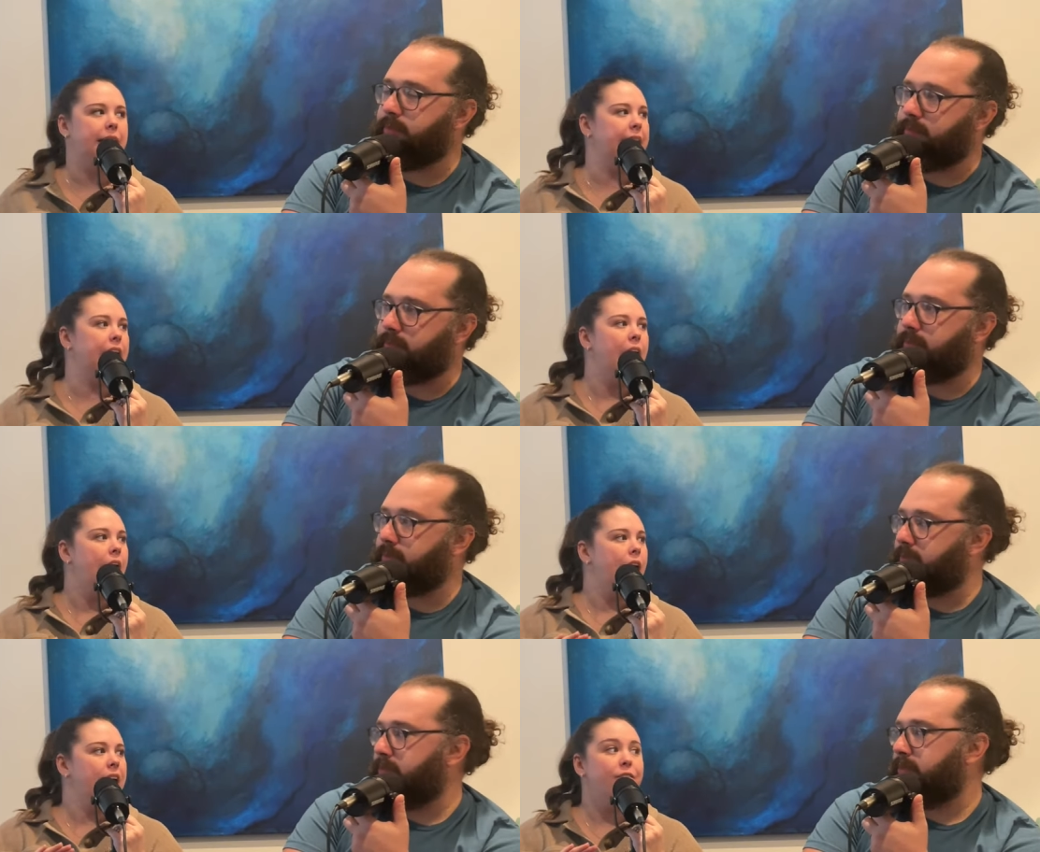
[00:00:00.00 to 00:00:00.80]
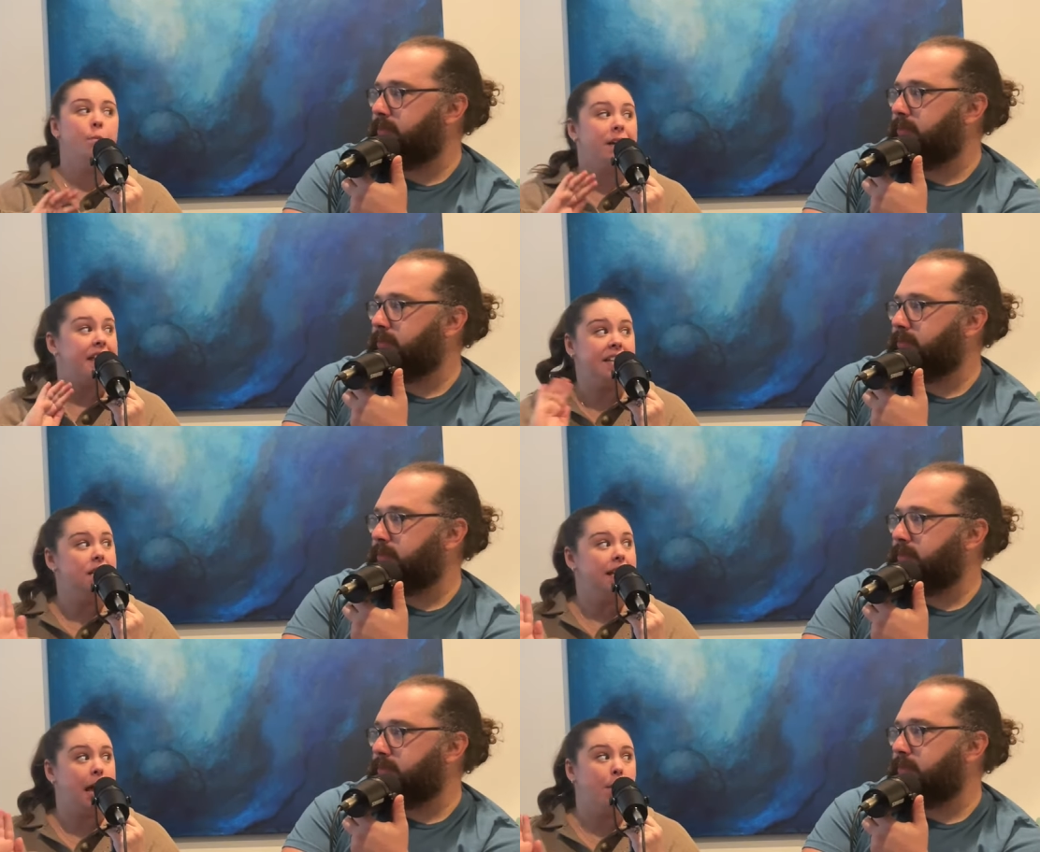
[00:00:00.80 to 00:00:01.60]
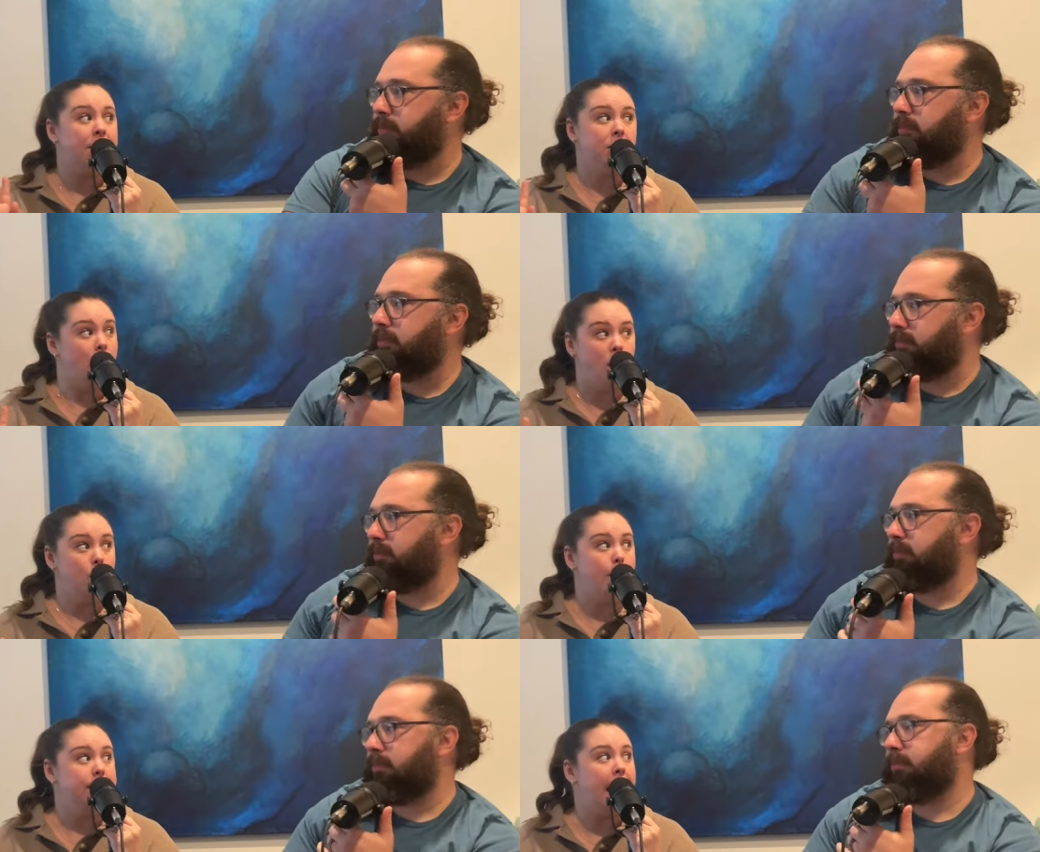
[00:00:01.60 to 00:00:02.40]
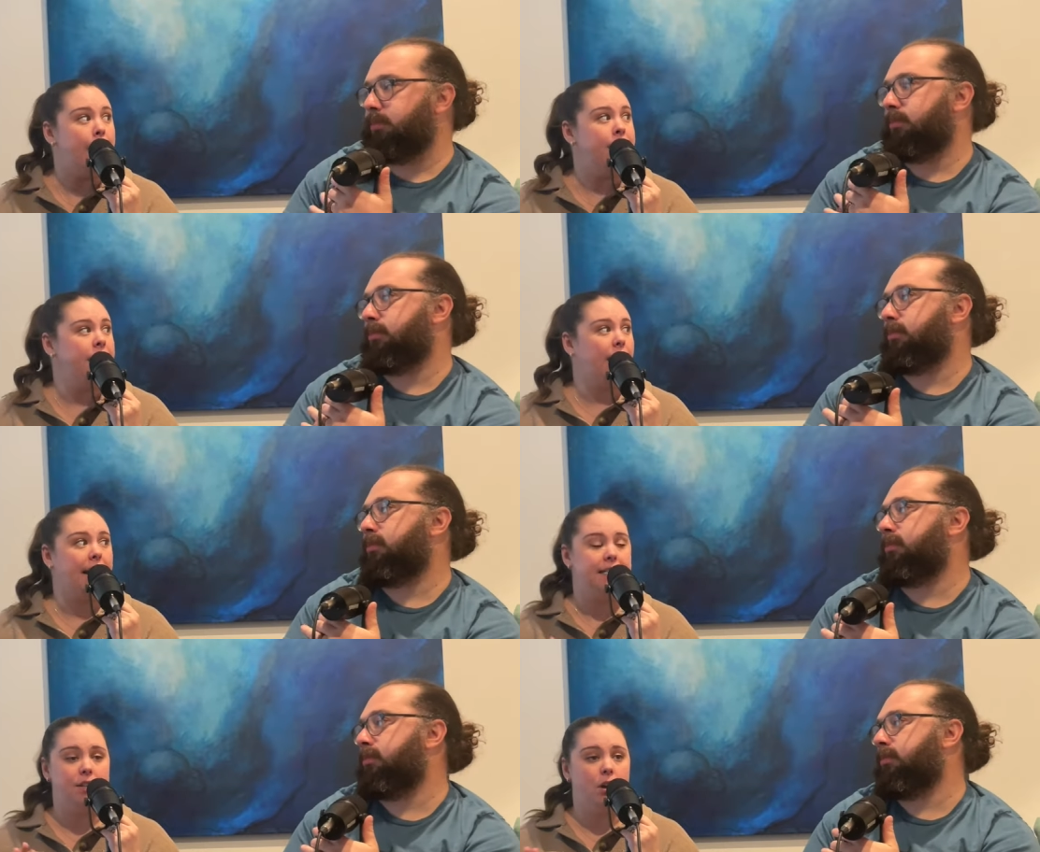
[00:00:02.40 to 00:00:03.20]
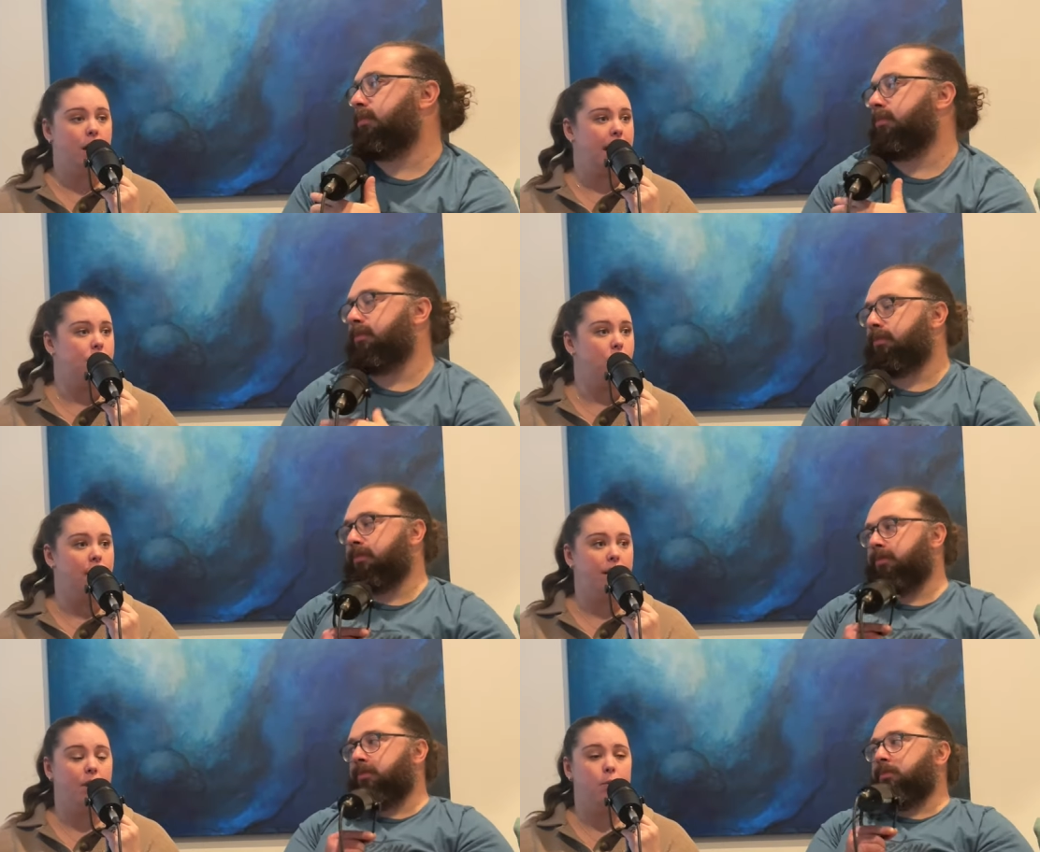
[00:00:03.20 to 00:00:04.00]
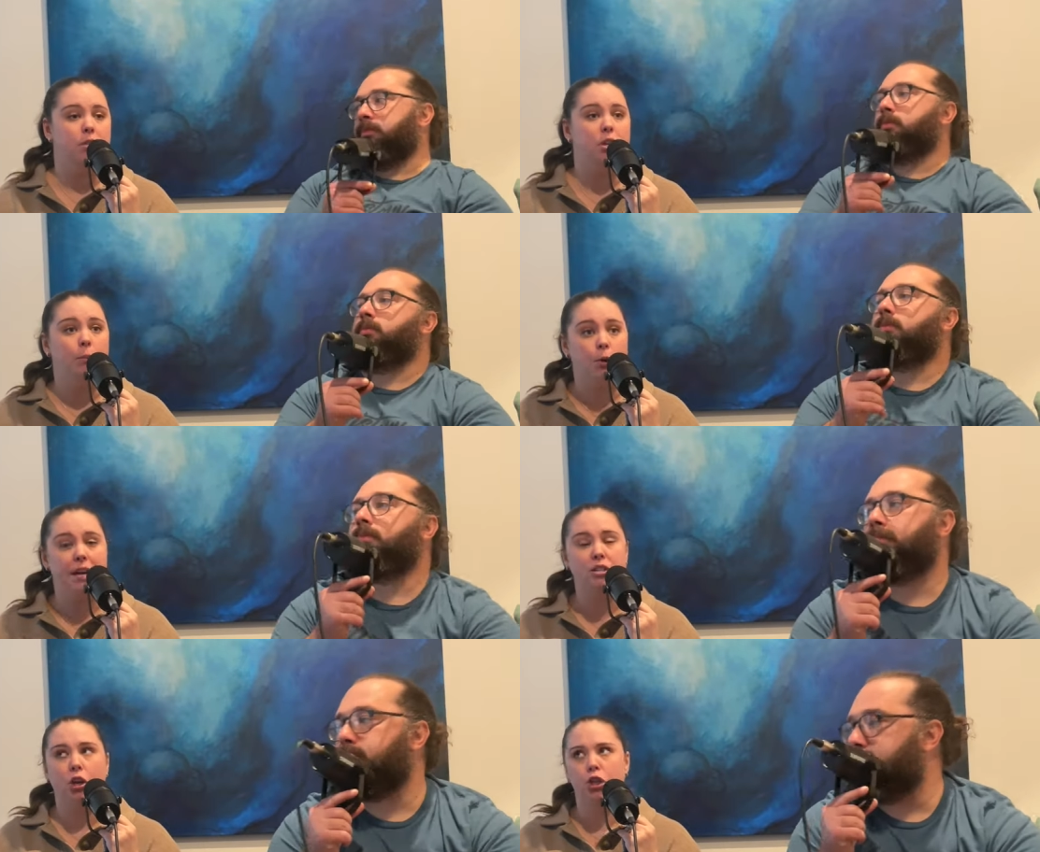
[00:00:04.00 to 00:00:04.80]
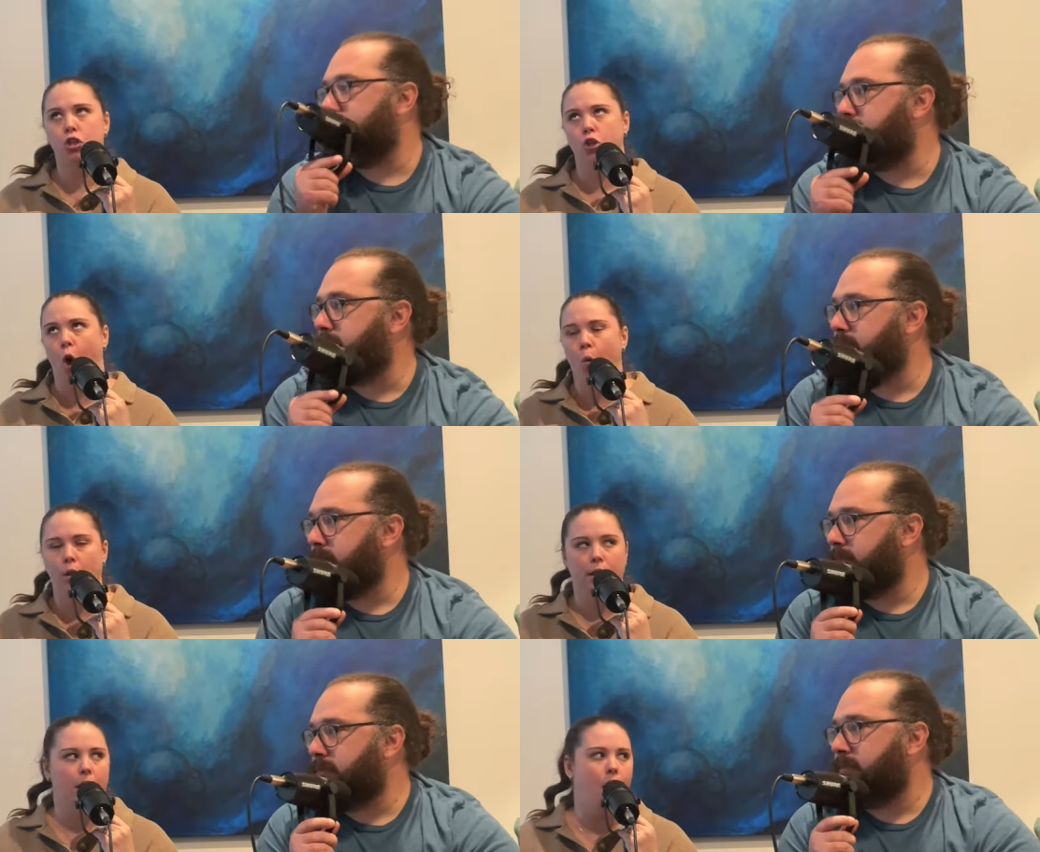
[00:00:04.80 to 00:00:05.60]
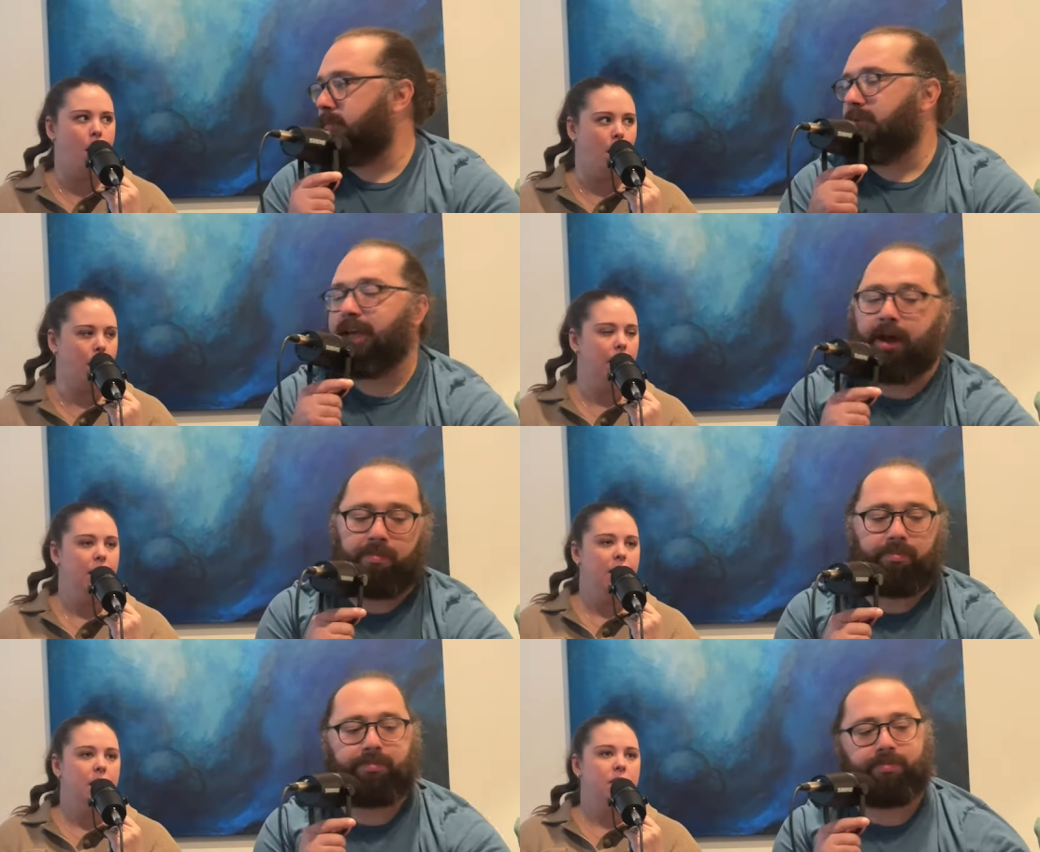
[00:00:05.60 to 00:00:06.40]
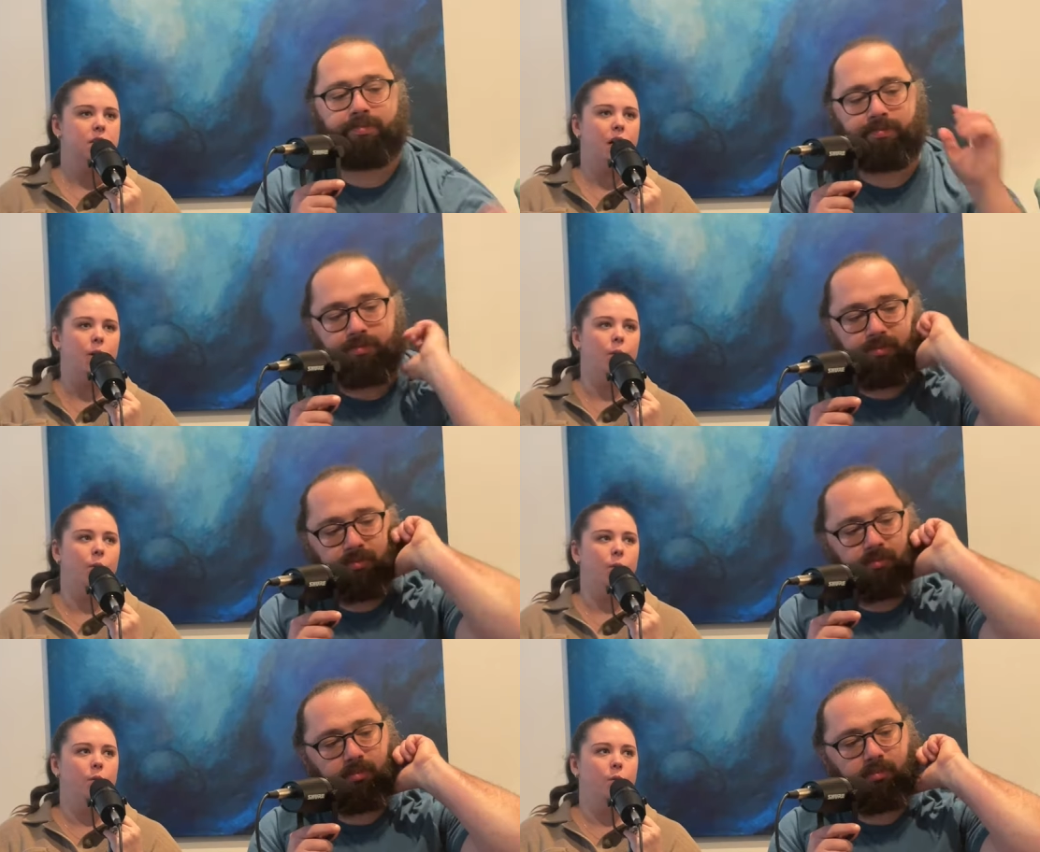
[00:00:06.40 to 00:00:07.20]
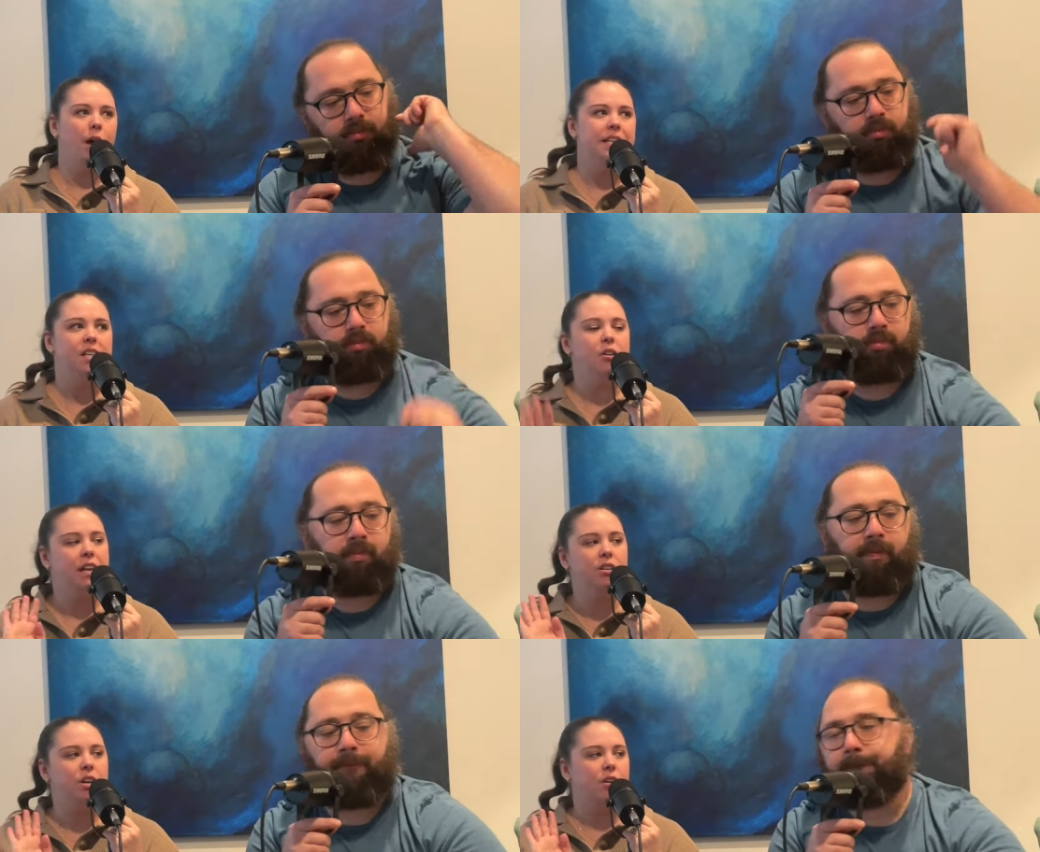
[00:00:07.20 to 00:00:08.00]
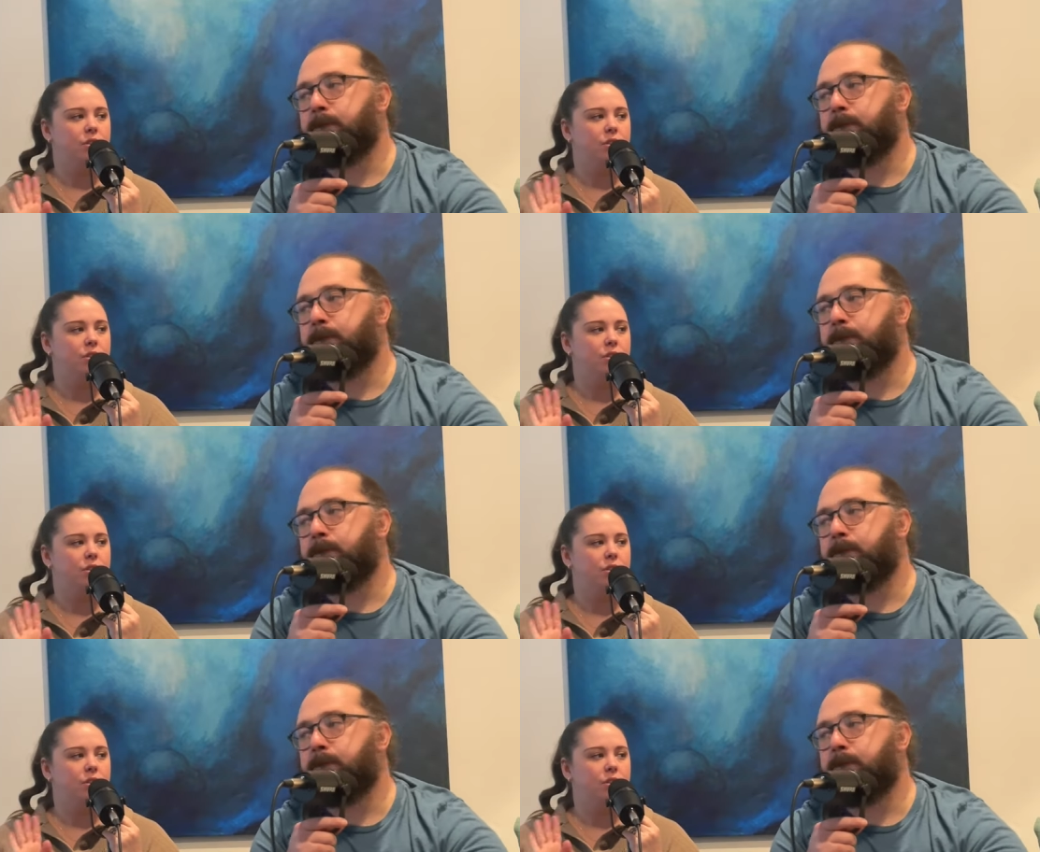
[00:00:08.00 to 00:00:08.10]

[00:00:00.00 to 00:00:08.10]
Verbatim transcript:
Speaker 1: like even by the end of the game, I did not know what was happening. Like I did not catch on. I thought it was so boring. It took so long. Yeah. So until Kill Doctor